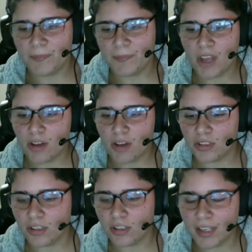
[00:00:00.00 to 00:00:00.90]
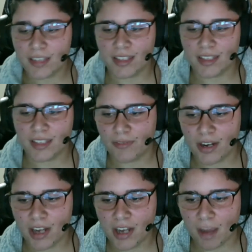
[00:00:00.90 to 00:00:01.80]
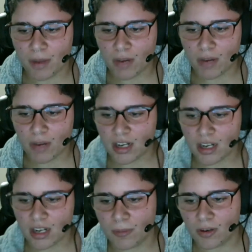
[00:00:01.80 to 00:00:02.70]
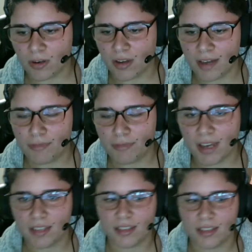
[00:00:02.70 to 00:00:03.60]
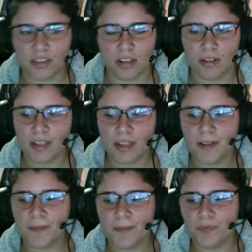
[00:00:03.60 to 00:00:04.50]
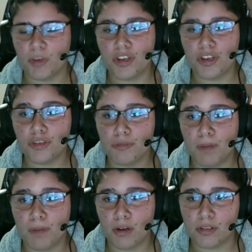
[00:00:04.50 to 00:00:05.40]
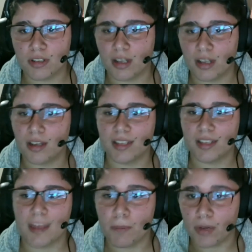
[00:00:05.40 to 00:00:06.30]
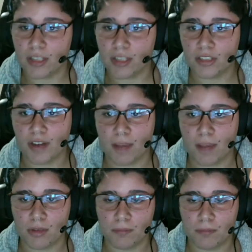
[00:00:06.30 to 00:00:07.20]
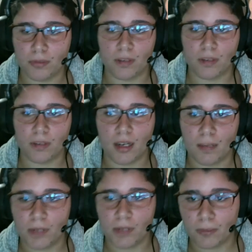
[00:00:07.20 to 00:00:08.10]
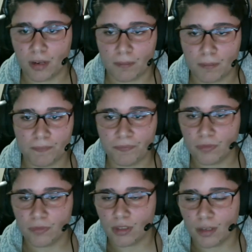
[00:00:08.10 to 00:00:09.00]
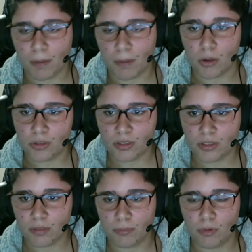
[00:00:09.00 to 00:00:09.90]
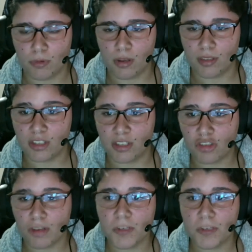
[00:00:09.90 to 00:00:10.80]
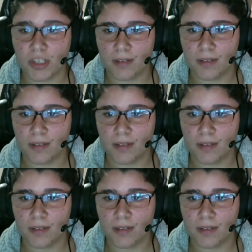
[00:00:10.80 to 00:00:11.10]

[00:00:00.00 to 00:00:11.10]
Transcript: No, so it's a very common question. A lot of people don't know how to find it. So when you do a post, example Instagram, you put up a clip or you put up a post, the description,